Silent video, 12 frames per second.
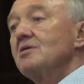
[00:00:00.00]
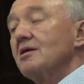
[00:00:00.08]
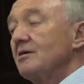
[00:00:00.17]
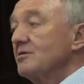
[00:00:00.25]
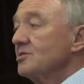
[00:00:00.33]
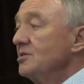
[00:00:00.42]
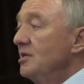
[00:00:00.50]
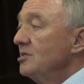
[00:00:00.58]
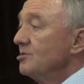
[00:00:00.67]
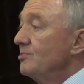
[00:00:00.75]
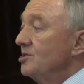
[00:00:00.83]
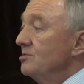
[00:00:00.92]
class
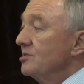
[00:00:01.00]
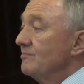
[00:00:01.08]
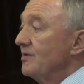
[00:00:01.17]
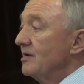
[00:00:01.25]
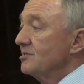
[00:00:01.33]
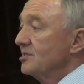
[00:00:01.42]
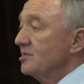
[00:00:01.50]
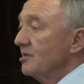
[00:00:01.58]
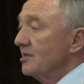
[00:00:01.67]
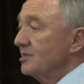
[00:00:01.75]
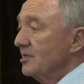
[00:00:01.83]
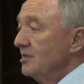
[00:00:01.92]
to produce a fairer
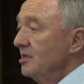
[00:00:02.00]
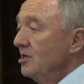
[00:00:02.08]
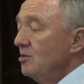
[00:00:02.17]
society.